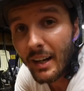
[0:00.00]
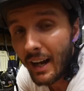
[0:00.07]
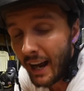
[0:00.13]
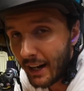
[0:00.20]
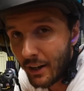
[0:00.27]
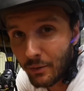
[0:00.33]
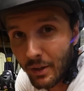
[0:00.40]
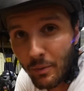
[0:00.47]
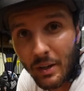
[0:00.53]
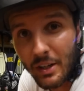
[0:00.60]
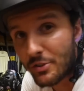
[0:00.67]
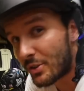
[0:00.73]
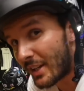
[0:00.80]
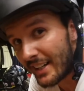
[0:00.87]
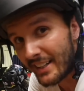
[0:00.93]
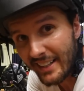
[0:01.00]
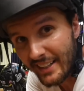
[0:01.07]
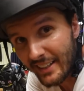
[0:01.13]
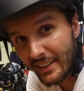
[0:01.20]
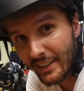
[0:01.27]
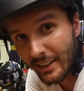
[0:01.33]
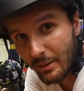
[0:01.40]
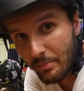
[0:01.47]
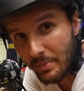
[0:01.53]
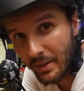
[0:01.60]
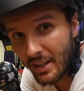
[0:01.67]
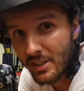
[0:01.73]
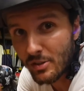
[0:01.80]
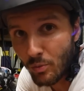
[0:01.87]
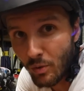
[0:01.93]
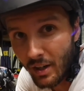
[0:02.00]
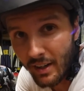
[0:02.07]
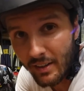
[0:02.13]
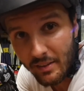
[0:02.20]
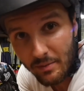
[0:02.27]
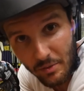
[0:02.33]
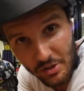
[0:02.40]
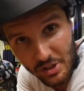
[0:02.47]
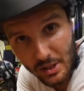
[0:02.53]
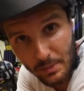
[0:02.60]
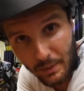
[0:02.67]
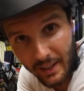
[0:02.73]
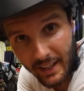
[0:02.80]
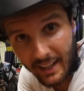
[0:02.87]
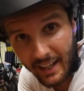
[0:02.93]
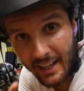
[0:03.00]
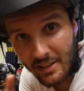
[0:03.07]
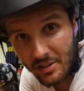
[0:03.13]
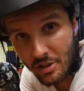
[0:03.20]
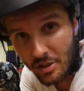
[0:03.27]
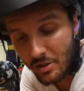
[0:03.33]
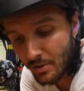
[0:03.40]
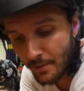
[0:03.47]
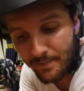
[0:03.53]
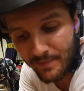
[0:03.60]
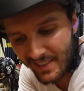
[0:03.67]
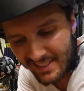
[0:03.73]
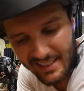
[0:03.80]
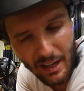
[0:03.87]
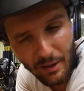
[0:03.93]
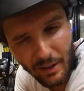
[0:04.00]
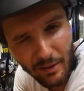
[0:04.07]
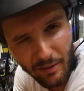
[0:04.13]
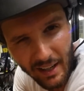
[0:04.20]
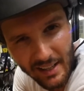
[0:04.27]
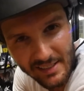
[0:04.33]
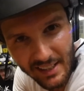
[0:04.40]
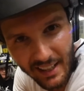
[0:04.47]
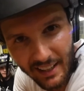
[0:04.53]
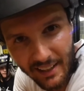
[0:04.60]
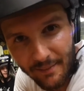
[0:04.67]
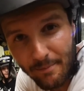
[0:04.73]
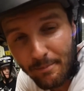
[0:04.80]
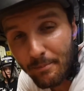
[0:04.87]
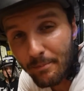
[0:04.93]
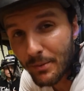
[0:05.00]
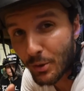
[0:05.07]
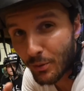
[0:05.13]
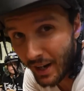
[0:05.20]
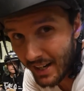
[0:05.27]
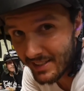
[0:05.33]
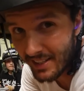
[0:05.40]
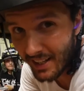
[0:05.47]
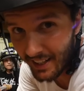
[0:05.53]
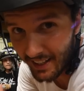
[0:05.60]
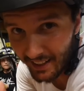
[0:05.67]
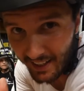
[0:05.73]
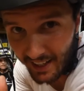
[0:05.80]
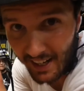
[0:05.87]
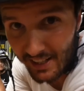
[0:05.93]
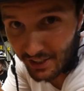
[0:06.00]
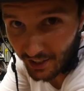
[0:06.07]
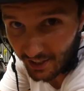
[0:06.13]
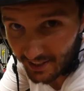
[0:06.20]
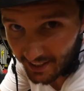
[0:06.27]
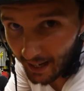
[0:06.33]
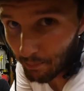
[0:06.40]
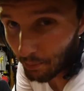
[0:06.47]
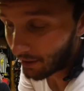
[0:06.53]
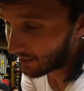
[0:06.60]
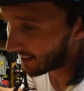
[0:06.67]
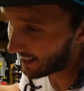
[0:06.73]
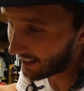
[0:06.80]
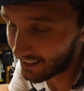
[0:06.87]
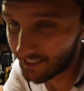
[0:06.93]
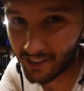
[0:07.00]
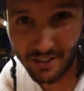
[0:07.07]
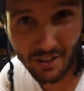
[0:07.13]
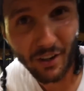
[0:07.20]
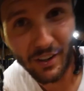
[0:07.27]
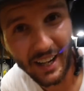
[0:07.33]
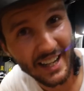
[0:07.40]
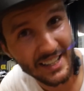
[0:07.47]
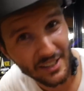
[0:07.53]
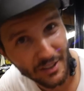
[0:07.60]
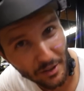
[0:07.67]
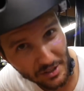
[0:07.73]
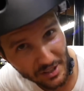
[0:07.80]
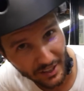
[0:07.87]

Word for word: I don't really wanna do that in here, because one, music's playing, and two, it's not really the right setting. The right setting is a good skate park, and there's all kinds of those